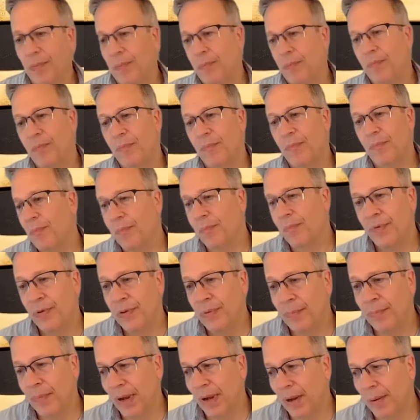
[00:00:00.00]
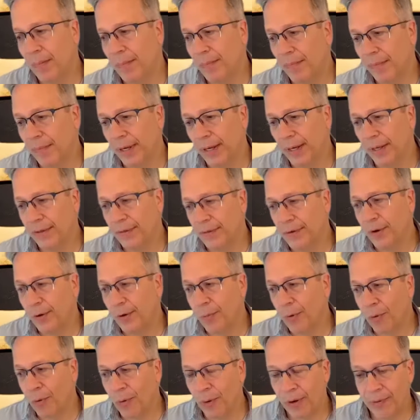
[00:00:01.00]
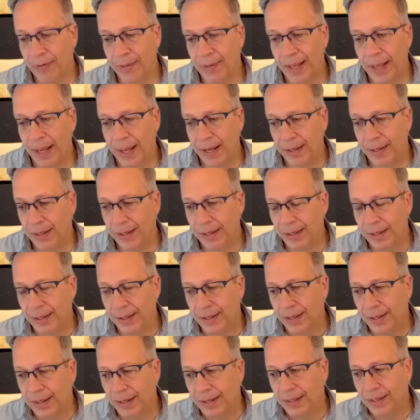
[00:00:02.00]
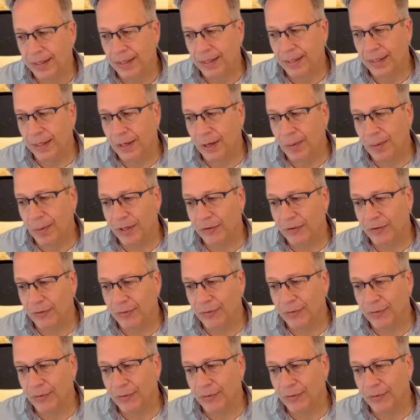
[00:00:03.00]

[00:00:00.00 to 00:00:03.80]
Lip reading: No more than, a